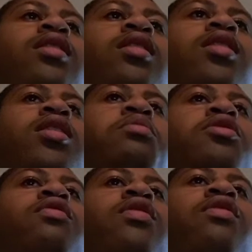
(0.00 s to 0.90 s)
good
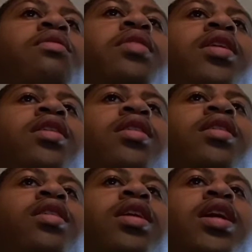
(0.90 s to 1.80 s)
movie for me.
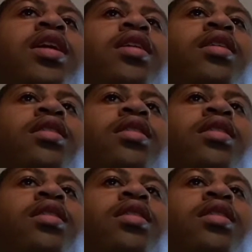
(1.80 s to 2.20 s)
And